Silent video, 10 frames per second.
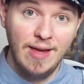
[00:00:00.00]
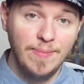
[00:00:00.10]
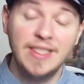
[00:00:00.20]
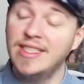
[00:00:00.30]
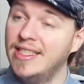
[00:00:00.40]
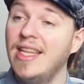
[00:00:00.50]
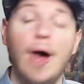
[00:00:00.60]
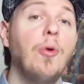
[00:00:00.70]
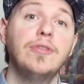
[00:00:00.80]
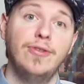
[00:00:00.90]
but still I
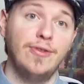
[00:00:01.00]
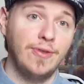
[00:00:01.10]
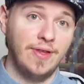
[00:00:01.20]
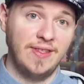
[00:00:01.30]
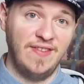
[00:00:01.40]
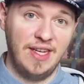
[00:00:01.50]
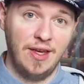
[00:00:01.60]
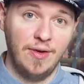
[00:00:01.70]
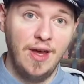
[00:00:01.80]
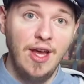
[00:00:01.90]
wanted to do this
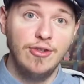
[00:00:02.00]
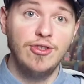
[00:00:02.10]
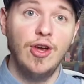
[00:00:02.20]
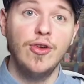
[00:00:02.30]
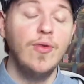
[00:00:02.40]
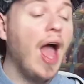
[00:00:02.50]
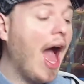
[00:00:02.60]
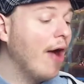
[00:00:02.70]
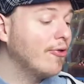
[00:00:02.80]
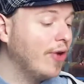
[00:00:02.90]
video to show you
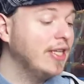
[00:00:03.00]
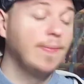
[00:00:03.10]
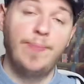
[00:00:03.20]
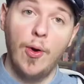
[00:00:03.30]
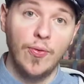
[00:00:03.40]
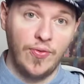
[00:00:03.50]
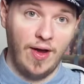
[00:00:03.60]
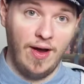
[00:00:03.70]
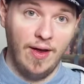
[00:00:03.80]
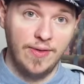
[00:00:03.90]
how great both
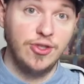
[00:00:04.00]
are,